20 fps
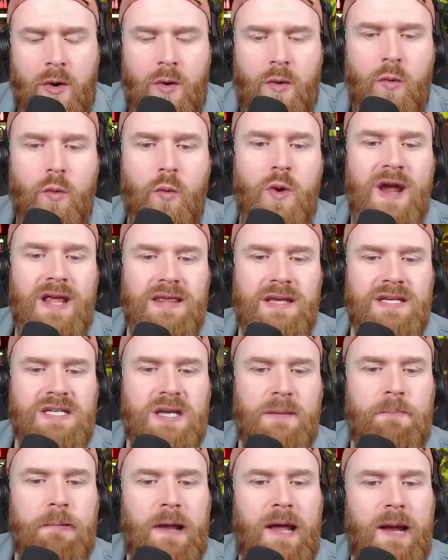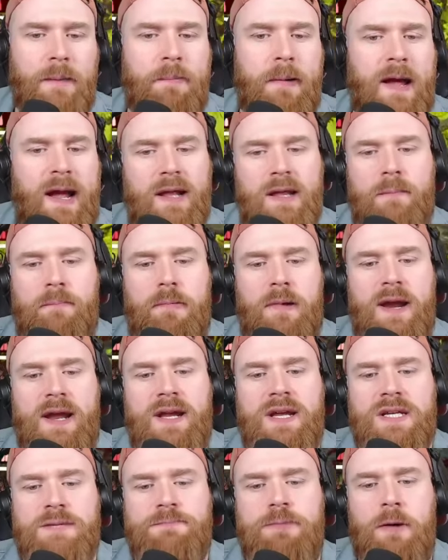With a supply pack, the
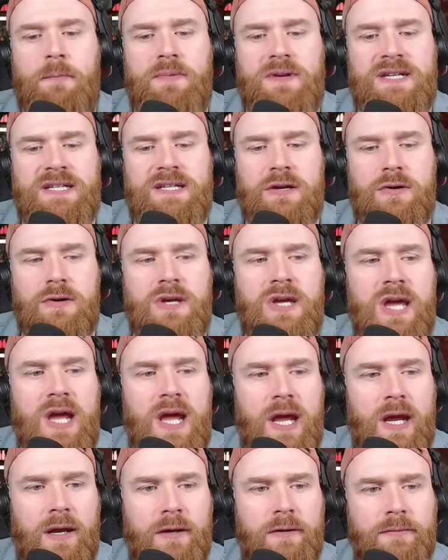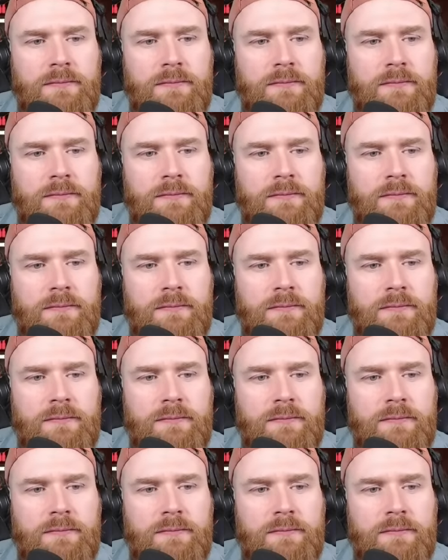breaker's probably still king,